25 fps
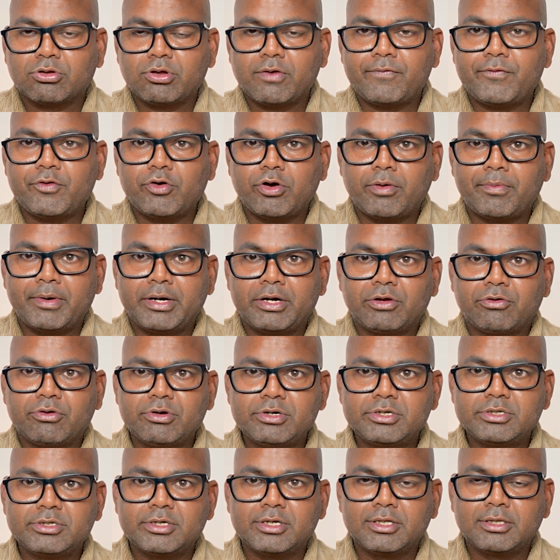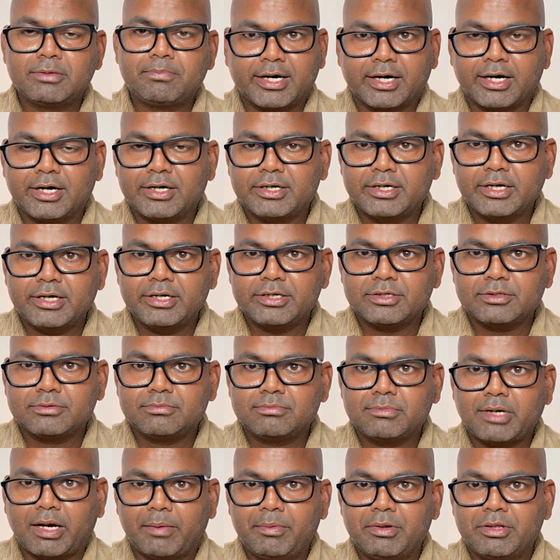So if you have any questions, get in touch.
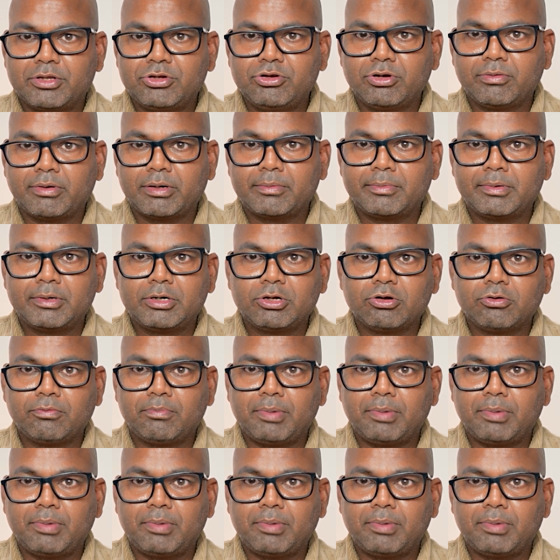I will see you in the video.